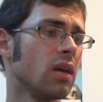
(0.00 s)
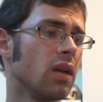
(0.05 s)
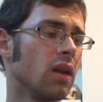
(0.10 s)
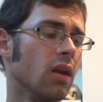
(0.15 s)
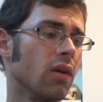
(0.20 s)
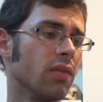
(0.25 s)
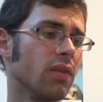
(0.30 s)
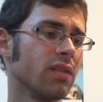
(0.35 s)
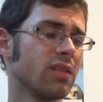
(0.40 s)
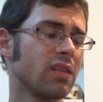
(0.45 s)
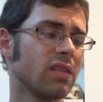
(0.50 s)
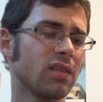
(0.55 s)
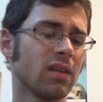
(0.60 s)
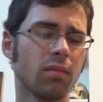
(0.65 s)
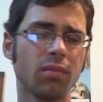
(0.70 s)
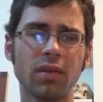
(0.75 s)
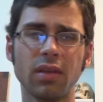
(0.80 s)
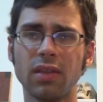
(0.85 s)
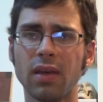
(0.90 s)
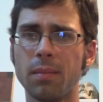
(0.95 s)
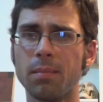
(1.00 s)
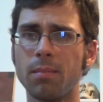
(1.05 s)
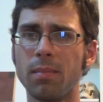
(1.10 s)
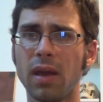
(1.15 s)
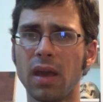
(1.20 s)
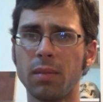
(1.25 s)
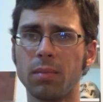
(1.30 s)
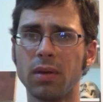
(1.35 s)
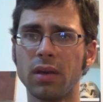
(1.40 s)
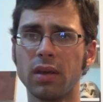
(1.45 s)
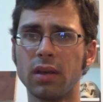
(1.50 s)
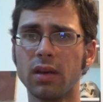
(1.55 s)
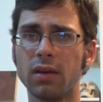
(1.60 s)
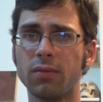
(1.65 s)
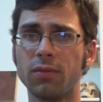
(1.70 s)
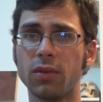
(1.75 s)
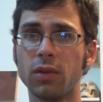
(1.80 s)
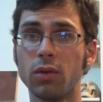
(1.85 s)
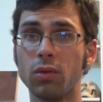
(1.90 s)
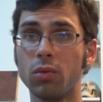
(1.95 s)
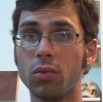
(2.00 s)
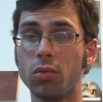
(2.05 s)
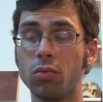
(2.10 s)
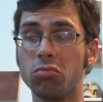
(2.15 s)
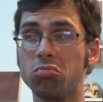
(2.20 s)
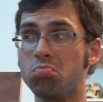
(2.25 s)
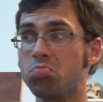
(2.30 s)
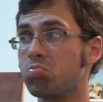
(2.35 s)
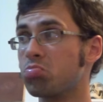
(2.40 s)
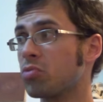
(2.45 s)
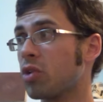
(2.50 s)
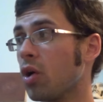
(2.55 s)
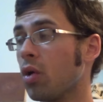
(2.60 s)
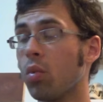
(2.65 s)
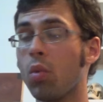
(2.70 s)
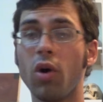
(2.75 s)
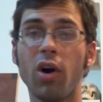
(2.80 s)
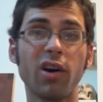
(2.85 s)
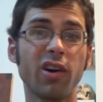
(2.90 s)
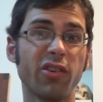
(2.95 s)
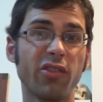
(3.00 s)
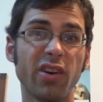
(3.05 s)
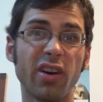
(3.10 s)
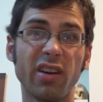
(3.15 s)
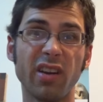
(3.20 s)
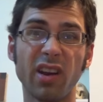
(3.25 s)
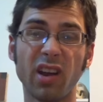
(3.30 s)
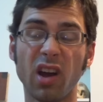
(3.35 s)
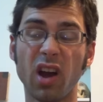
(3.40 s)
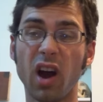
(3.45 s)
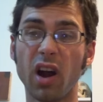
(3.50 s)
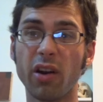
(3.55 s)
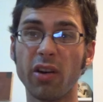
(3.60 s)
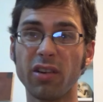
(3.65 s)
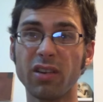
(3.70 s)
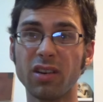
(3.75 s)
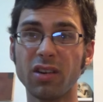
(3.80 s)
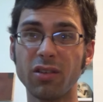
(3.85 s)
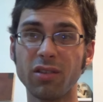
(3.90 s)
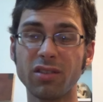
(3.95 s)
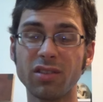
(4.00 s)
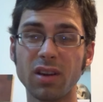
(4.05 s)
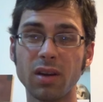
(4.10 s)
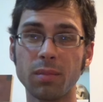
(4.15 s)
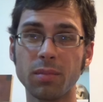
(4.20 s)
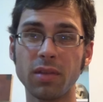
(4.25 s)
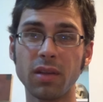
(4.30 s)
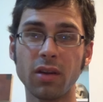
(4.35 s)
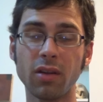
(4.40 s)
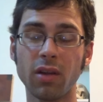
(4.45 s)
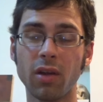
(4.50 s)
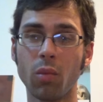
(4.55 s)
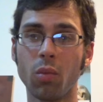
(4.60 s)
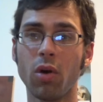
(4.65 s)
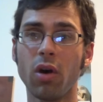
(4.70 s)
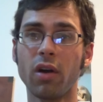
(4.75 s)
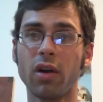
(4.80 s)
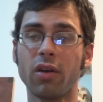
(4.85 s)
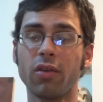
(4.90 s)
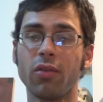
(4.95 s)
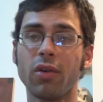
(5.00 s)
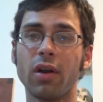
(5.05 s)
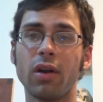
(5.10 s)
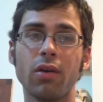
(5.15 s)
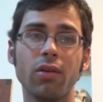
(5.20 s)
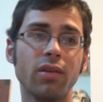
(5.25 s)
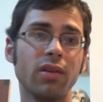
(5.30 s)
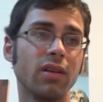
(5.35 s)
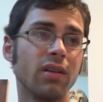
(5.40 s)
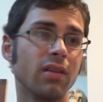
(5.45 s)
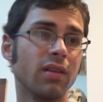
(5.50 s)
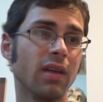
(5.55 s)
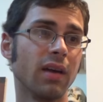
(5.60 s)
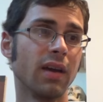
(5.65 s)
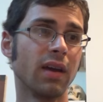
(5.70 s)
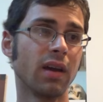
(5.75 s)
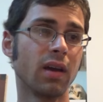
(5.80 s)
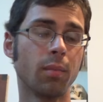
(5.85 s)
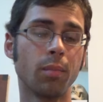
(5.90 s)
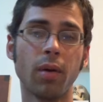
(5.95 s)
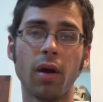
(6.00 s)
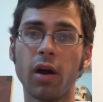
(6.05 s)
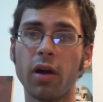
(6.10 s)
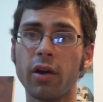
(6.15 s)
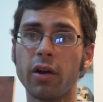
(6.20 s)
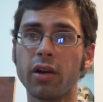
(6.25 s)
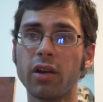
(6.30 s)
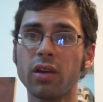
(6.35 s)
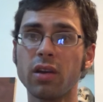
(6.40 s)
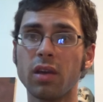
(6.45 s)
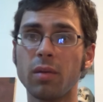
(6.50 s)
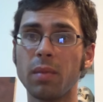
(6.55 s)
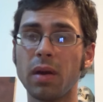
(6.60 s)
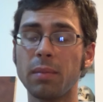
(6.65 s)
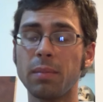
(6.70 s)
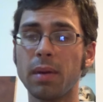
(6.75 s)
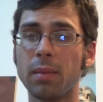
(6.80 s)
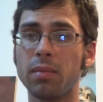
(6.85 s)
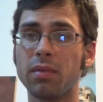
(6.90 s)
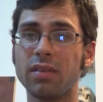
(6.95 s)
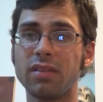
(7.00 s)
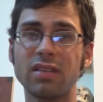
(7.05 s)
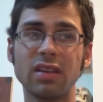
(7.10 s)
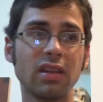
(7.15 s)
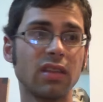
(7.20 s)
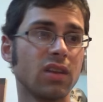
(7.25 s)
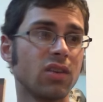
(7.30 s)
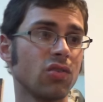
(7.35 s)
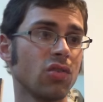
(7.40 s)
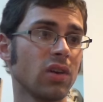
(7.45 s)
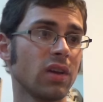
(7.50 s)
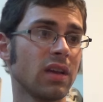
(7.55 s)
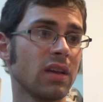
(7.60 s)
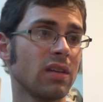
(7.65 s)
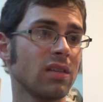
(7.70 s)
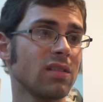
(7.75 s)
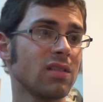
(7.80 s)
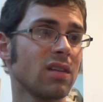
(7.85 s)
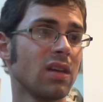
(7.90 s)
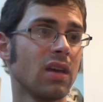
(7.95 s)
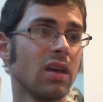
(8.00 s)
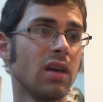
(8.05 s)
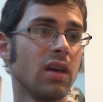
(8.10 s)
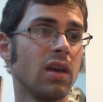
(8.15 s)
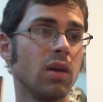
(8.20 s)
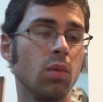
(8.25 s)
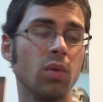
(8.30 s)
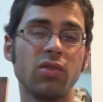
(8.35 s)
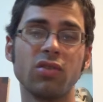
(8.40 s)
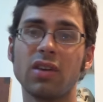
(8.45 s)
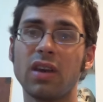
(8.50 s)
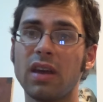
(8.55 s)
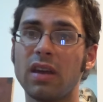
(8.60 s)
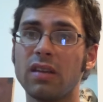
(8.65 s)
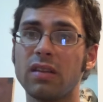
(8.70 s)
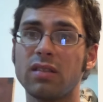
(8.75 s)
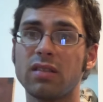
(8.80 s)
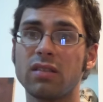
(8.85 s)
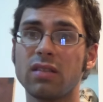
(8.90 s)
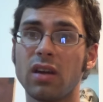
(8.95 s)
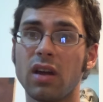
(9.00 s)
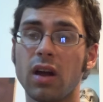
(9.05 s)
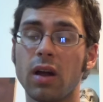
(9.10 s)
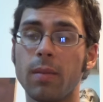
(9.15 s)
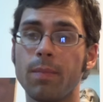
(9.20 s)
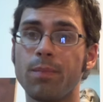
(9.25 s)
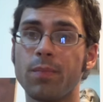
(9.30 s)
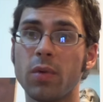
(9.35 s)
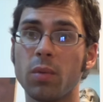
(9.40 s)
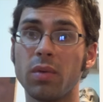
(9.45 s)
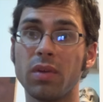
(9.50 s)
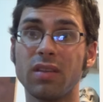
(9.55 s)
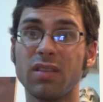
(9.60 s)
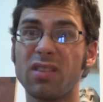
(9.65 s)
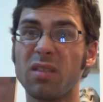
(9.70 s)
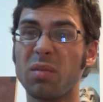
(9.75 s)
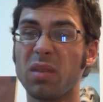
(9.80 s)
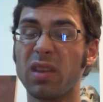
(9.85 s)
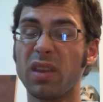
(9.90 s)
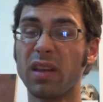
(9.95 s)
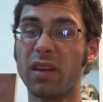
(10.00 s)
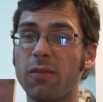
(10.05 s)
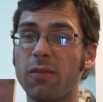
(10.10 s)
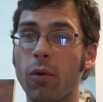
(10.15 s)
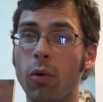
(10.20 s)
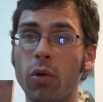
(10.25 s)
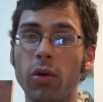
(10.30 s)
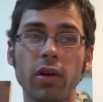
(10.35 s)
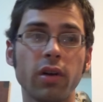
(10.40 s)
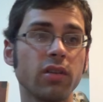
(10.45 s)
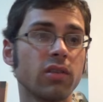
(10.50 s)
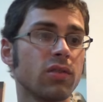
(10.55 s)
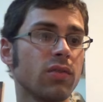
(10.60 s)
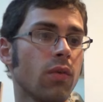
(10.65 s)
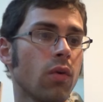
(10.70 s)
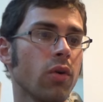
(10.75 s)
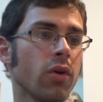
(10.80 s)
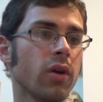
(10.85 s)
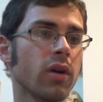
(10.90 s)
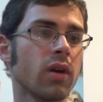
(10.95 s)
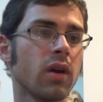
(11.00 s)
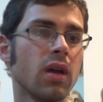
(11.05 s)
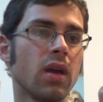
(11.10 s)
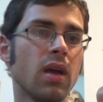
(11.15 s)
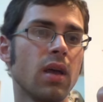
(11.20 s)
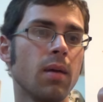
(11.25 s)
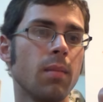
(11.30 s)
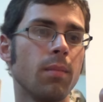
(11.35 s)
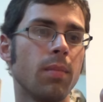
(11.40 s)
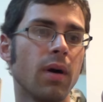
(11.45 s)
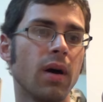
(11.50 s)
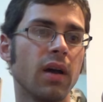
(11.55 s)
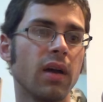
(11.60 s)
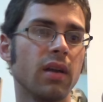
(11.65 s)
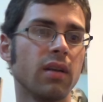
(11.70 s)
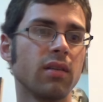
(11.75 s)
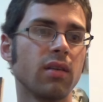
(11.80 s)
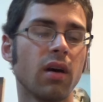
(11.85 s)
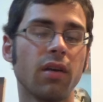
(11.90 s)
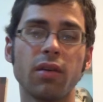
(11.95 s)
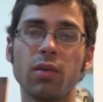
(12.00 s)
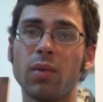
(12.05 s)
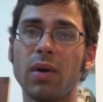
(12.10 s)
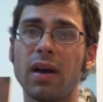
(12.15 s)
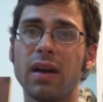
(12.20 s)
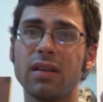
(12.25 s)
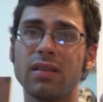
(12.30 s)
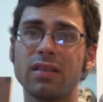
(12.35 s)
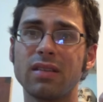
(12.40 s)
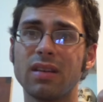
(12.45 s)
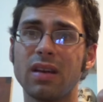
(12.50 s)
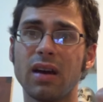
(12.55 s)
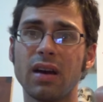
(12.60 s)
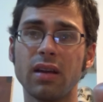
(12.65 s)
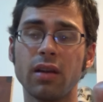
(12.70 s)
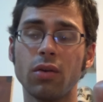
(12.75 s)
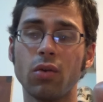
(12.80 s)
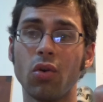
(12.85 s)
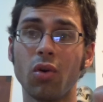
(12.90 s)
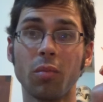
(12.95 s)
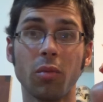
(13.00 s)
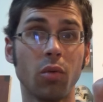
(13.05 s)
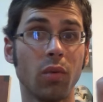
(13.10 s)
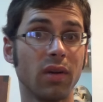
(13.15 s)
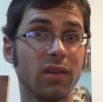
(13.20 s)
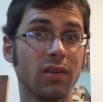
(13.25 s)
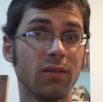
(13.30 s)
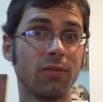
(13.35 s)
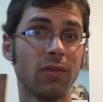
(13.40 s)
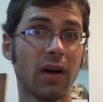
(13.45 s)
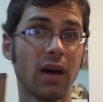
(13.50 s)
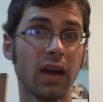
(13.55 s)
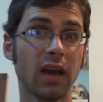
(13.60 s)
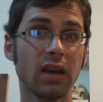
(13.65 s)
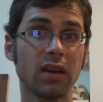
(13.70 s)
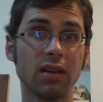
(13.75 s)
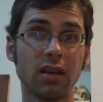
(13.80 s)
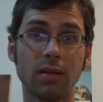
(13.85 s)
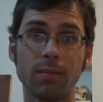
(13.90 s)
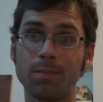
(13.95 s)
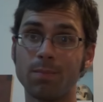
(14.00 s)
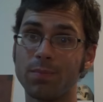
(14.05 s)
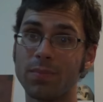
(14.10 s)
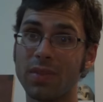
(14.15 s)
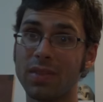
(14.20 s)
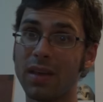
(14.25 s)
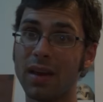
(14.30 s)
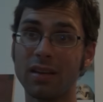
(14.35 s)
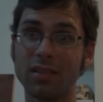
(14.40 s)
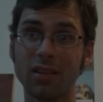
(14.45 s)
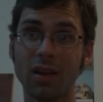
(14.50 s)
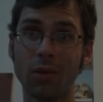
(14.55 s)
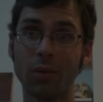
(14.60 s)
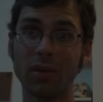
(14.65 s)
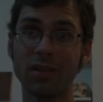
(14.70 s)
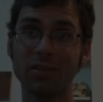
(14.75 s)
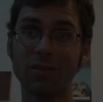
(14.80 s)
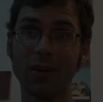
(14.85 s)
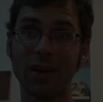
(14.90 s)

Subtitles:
You know, this is something that maybe if you go walking around in the garden or something, you're walking around in like a park, you might be able to see the trees, in which case it'd be something forage for, but otherwise not a normal one to find, and that's always